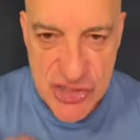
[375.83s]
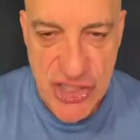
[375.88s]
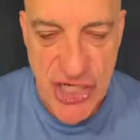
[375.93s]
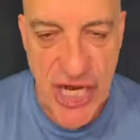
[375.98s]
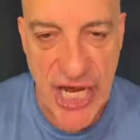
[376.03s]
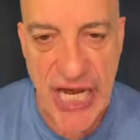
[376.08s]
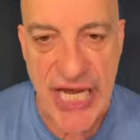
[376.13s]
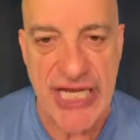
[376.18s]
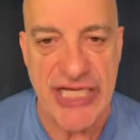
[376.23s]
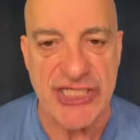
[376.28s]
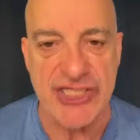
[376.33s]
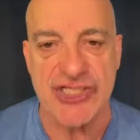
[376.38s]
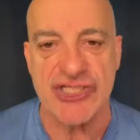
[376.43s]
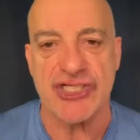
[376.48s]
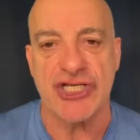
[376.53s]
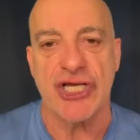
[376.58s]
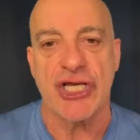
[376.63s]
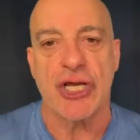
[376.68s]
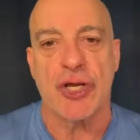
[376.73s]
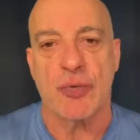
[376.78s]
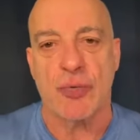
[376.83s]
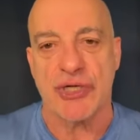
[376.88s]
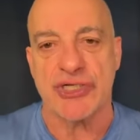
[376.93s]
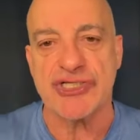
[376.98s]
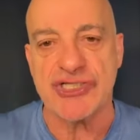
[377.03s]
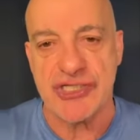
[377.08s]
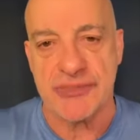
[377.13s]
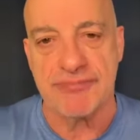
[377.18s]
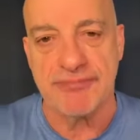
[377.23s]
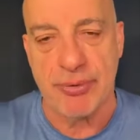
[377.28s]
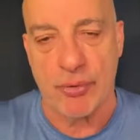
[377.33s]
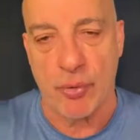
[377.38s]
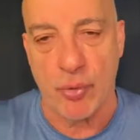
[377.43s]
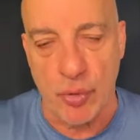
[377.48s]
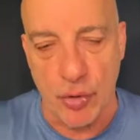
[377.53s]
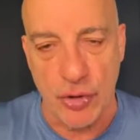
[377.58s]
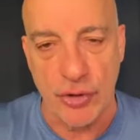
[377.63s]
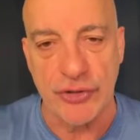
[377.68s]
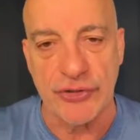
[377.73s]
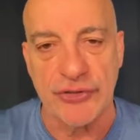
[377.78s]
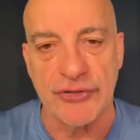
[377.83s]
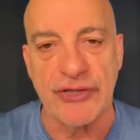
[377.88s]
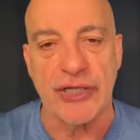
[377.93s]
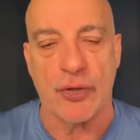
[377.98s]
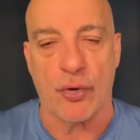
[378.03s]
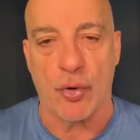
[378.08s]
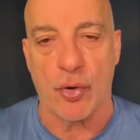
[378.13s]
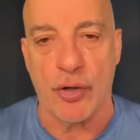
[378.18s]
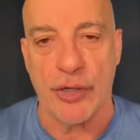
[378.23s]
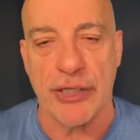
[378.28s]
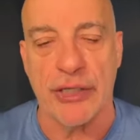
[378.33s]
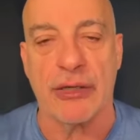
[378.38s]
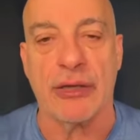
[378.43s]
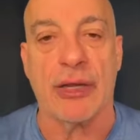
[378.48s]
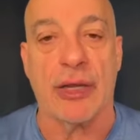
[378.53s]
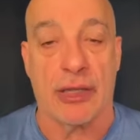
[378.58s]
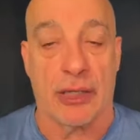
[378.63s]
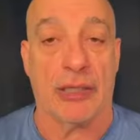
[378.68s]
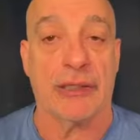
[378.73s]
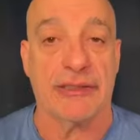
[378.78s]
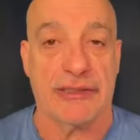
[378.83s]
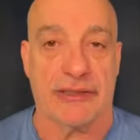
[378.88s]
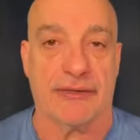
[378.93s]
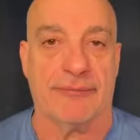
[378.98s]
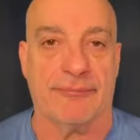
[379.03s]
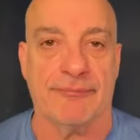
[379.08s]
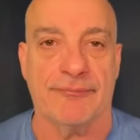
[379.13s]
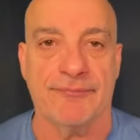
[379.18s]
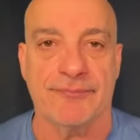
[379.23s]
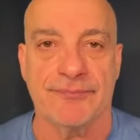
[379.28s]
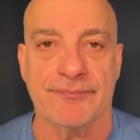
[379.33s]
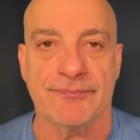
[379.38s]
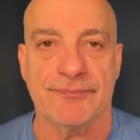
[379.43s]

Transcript: changed when she poured the oil on him.